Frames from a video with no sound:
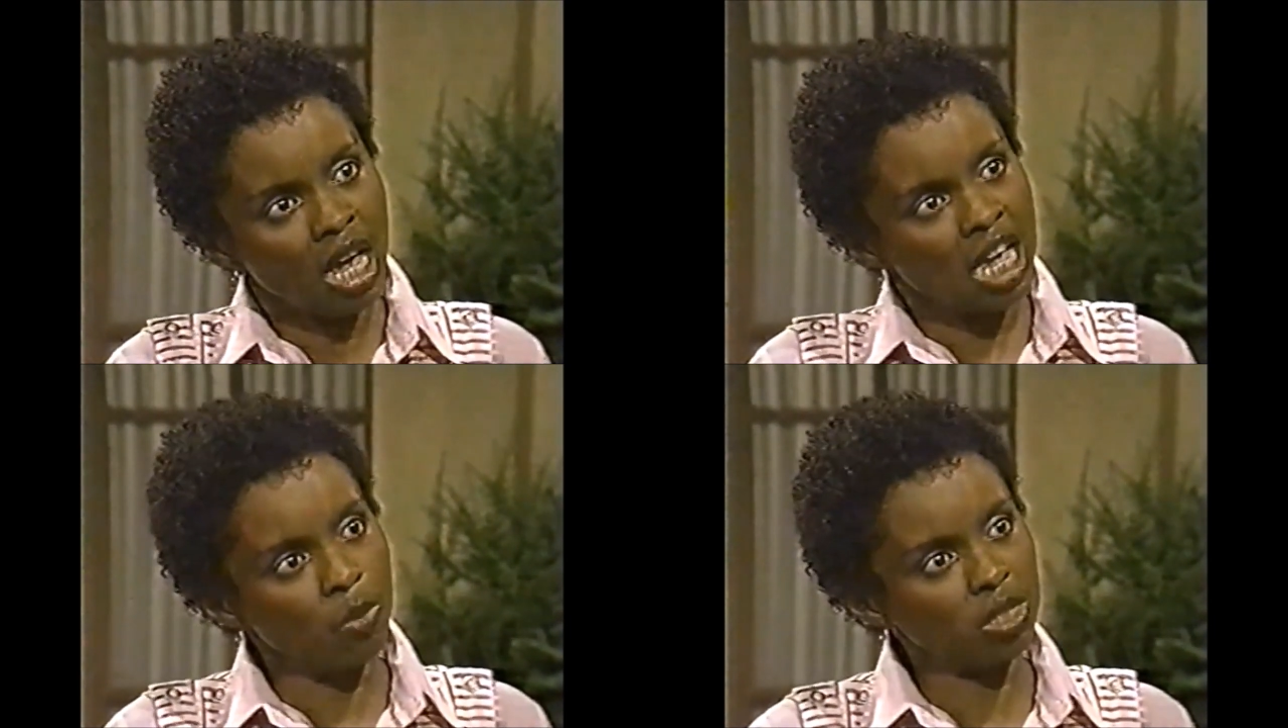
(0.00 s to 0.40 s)

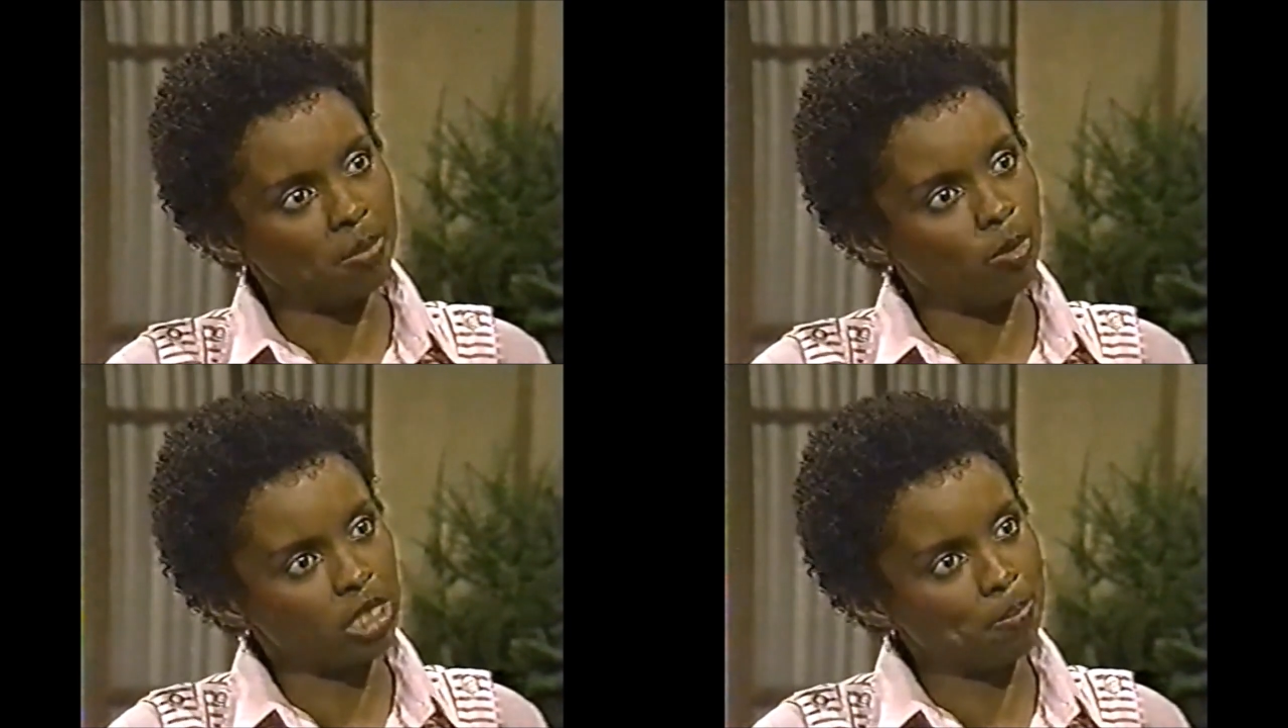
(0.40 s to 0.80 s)
He was the
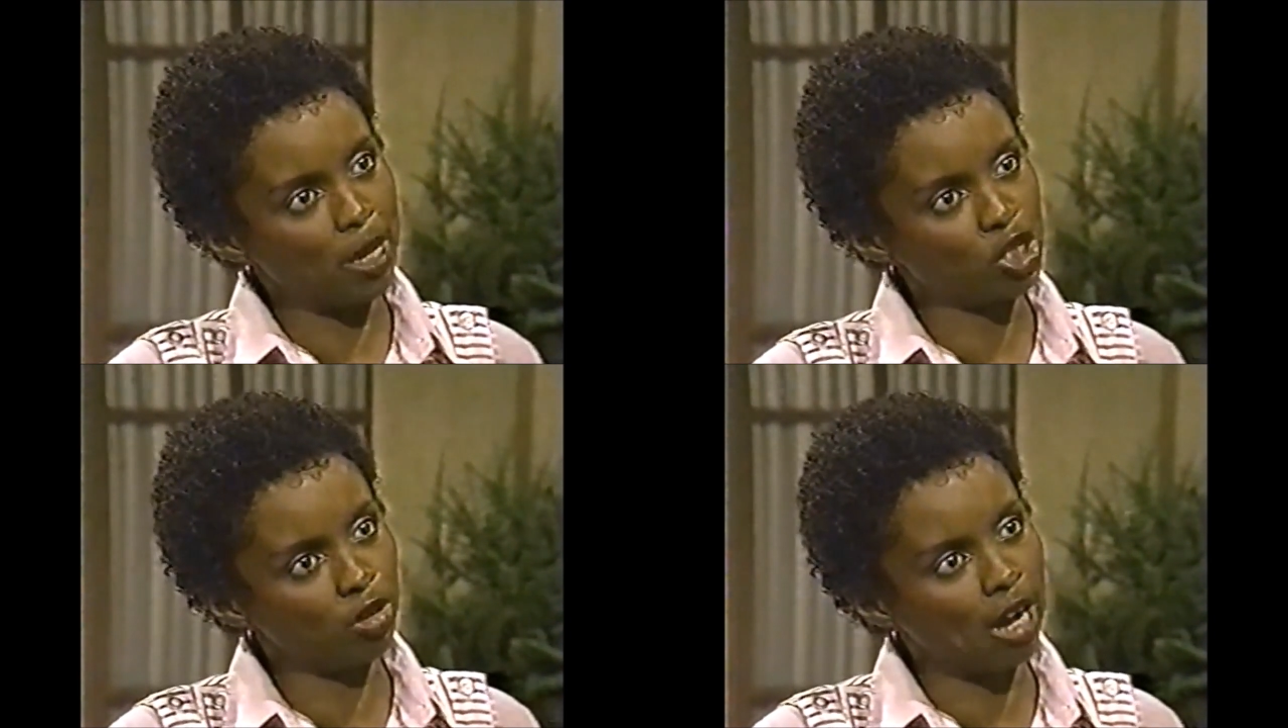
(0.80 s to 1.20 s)
most
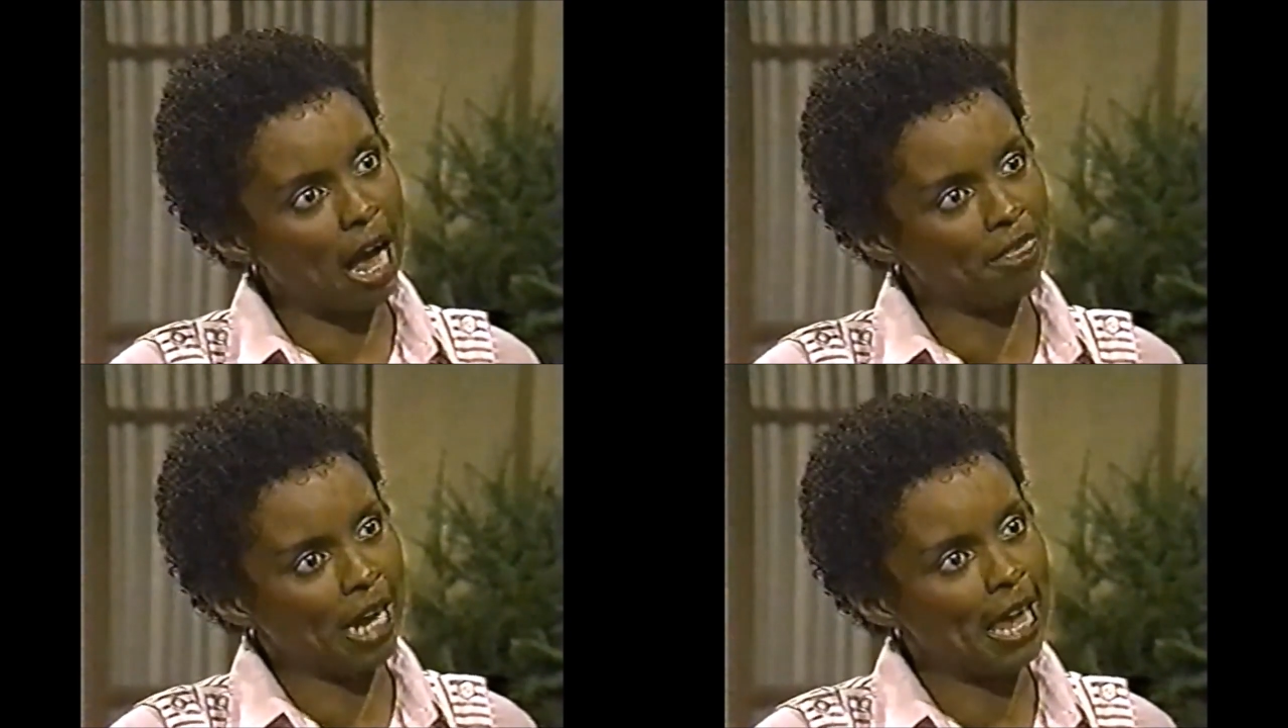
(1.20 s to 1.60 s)
special
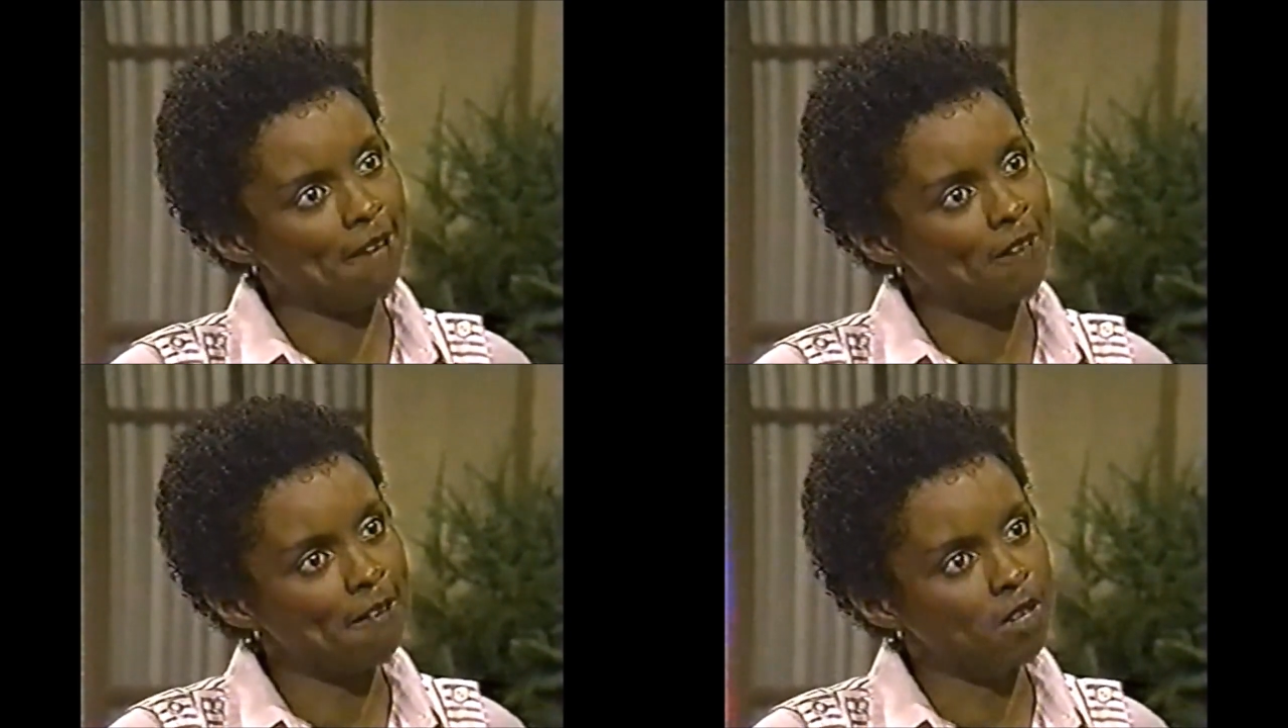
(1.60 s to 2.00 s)
guy that I
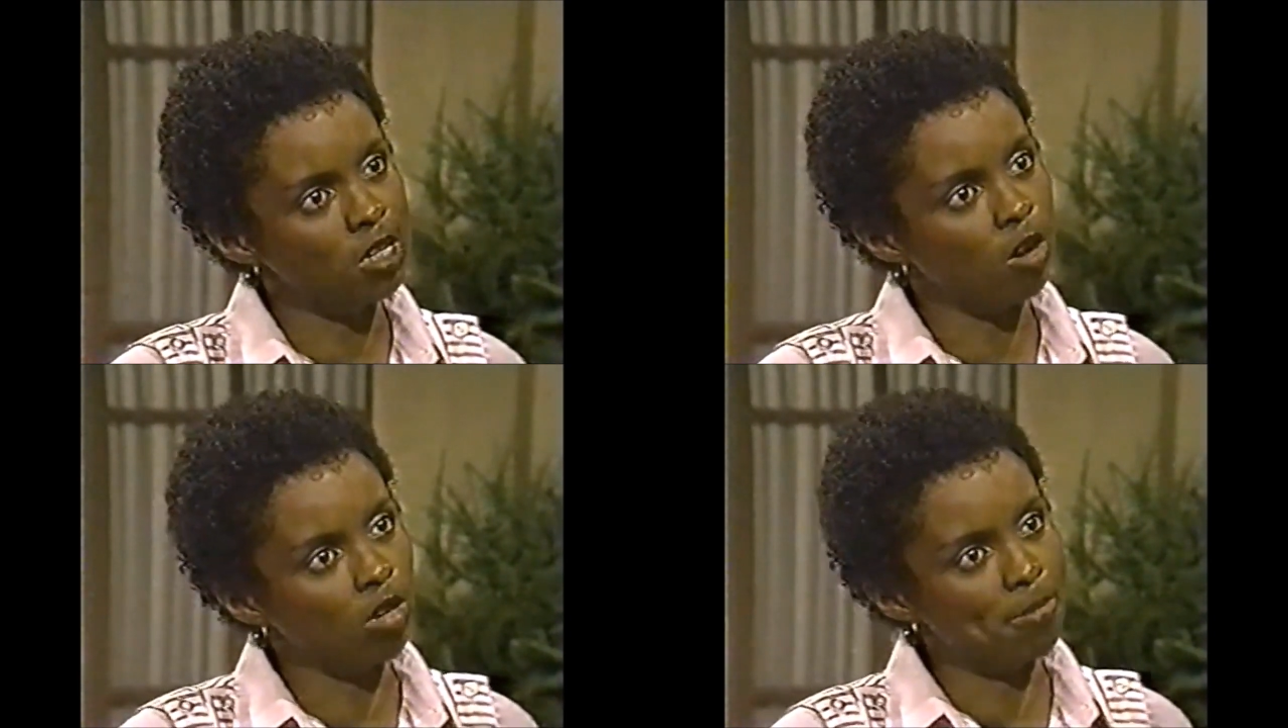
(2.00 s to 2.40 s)
have ever
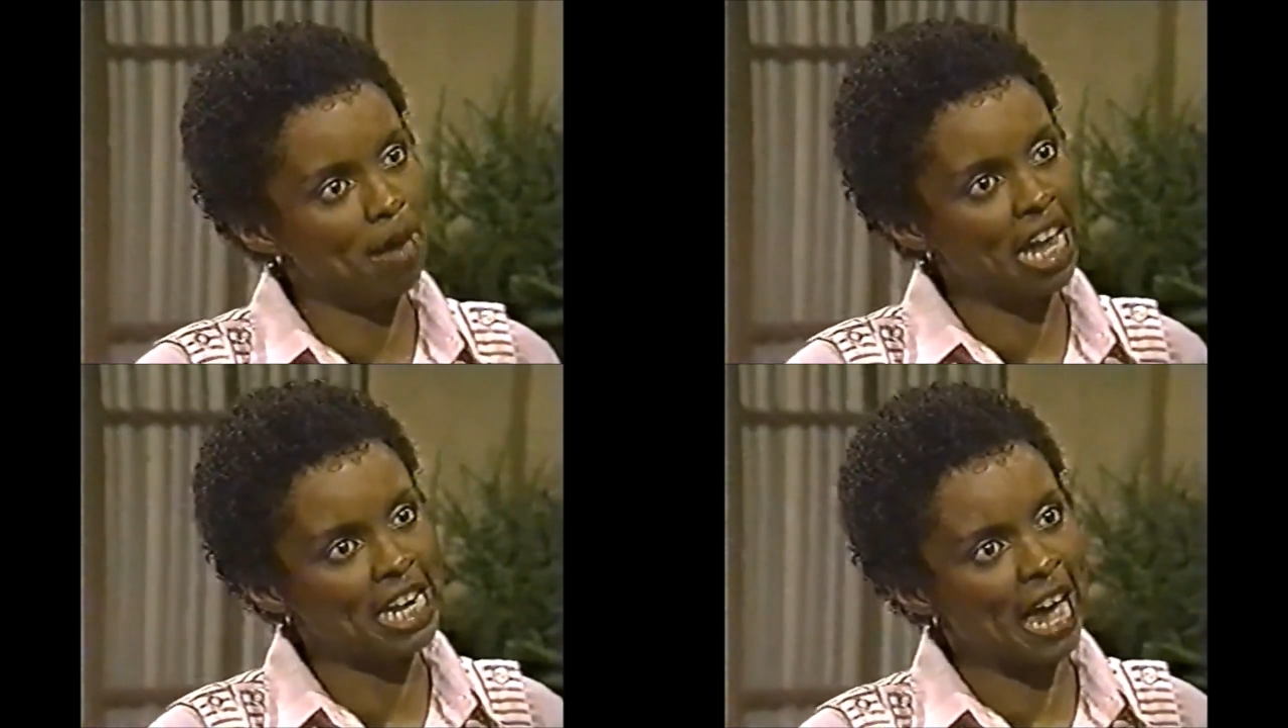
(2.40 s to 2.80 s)
known in
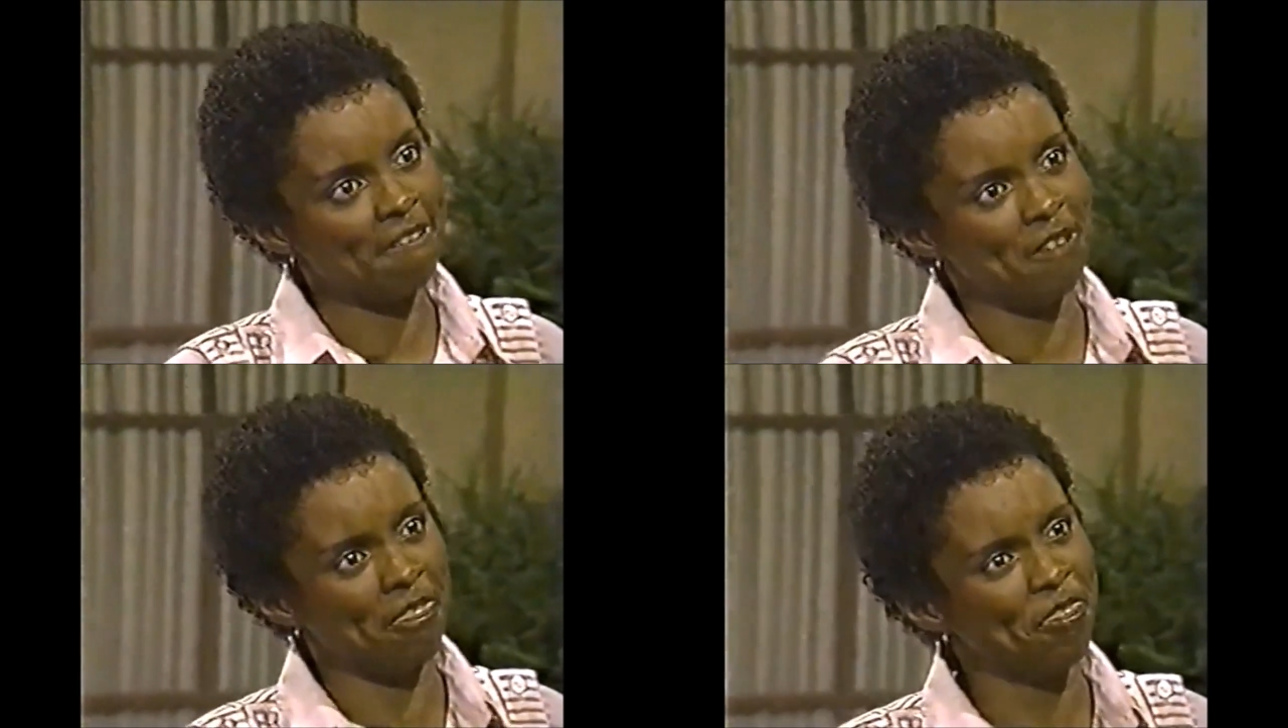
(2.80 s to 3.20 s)
my life,
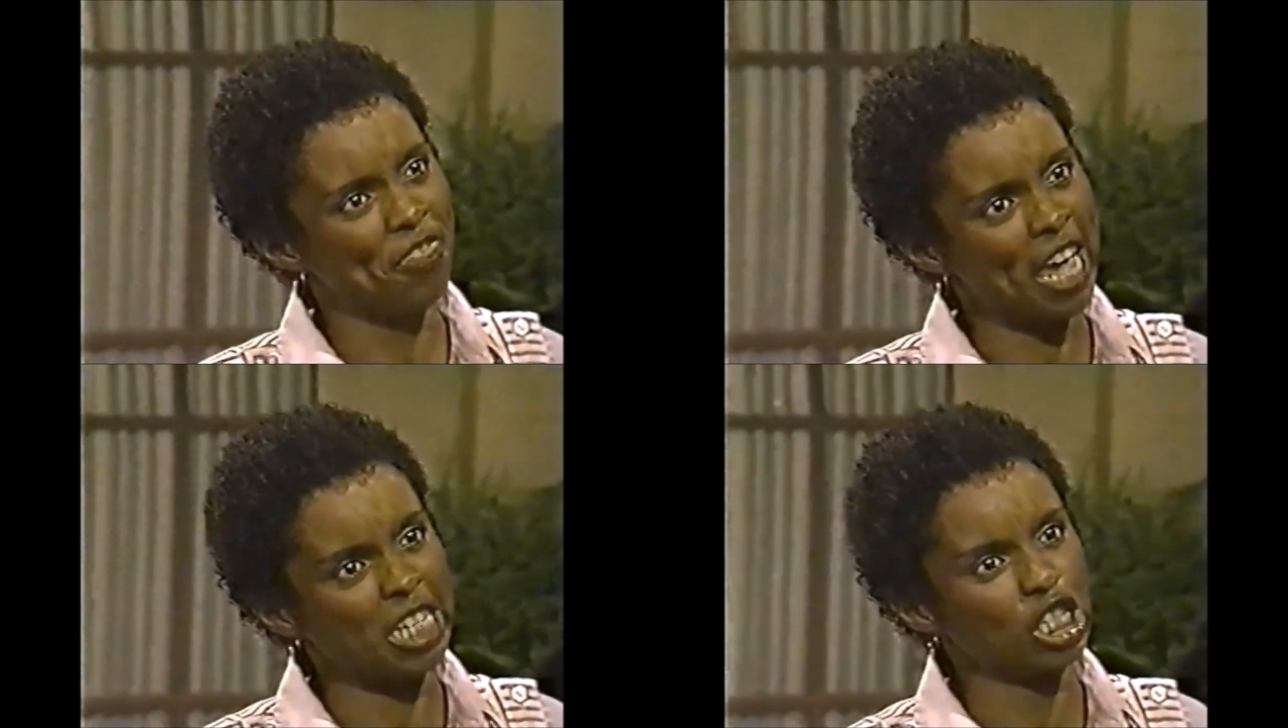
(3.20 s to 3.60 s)
and
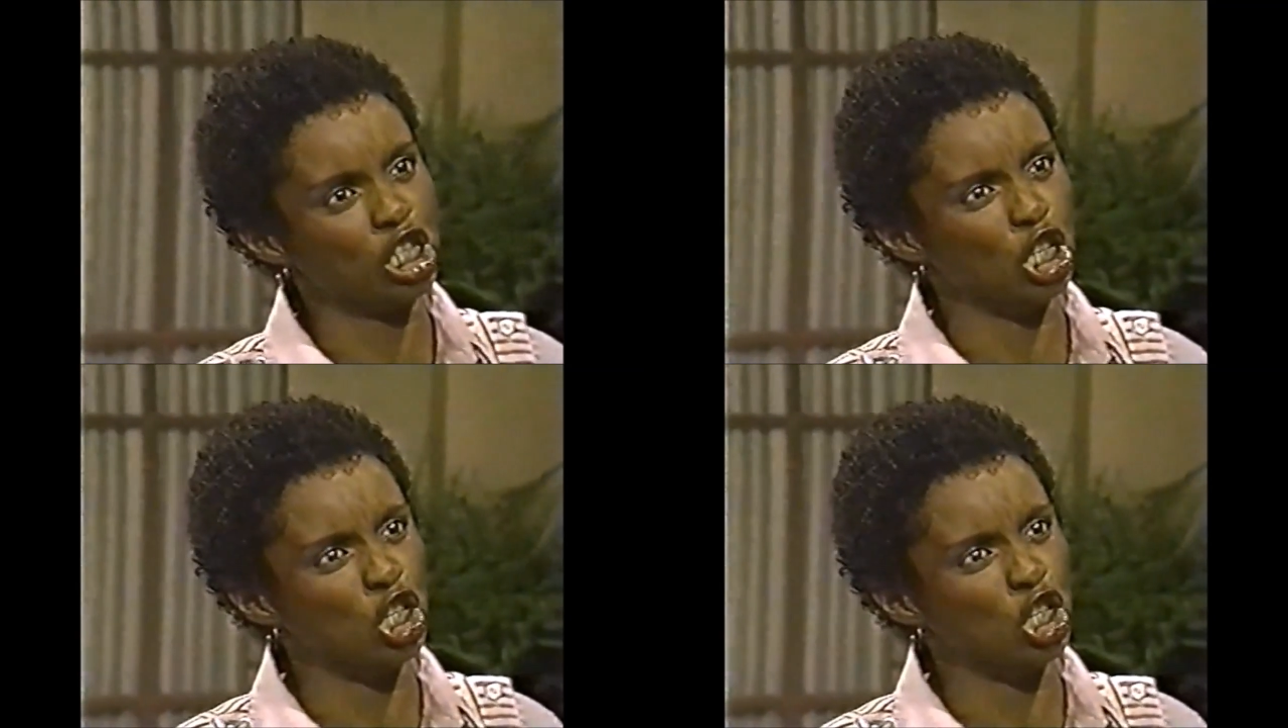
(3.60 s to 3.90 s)
thanks to